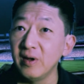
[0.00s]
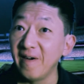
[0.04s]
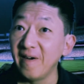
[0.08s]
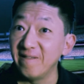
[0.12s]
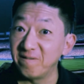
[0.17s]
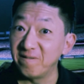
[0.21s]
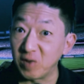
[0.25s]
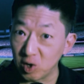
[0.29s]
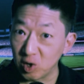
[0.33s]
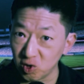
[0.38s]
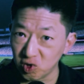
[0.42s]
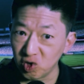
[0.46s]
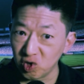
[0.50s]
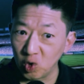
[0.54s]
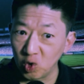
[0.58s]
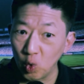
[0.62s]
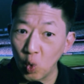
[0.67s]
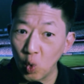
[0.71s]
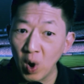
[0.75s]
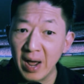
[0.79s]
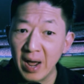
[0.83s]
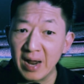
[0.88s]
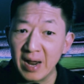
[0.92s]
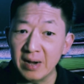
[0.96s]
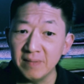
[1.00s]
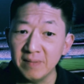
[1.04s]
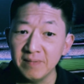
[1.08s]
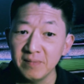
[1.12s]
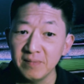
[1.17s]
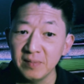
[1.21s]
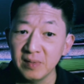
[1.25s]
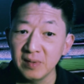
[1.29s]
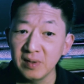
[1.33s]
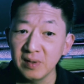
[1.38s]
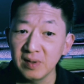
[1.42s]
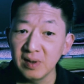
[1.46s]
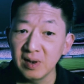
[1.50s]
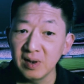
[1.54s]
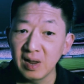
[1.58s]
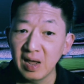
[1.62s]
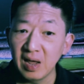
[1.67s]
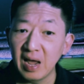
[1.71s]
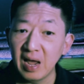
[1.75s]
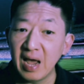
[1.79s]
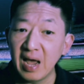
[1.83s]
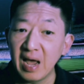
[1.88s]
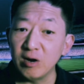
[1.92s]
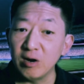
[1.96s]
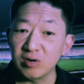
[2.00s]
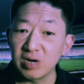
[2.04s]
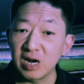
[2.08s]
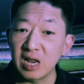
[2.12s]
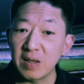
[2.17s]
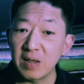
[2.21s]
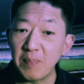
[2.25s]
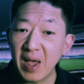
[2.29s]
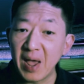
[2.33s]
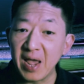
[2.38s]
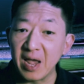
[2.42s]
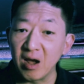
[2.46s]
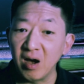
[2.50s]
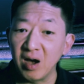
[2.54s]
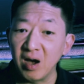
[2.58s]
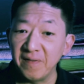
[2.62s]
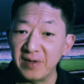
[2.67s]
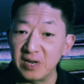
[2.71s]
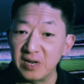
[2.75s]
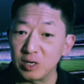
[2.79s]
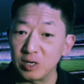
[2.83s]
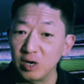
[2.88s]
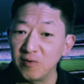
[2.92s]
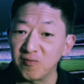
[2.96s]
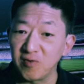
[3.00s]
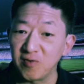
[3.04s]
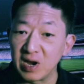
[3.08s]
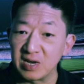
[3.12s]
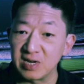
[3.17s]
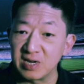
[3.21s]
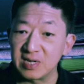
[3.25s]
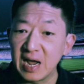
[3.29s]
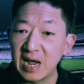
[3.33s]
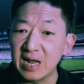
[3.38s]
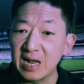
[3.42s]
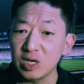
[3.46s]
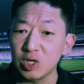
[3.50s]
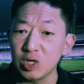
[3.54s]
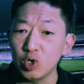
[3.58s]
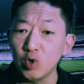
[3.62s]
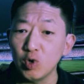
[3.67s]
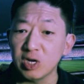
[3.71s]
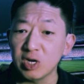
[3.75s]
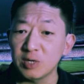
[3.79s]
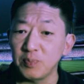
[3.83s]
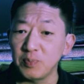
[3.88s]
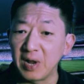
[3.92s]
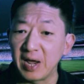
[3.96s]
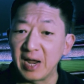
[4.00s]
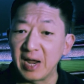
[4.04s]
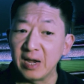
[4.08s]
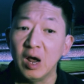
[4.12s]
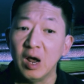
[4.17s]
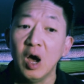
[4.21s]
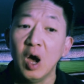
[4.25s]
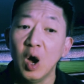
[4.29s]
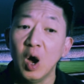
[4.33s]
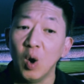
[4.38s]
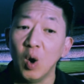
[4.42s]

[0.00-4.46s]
Version 1 had OHTANI paying off his good friend's debts to explain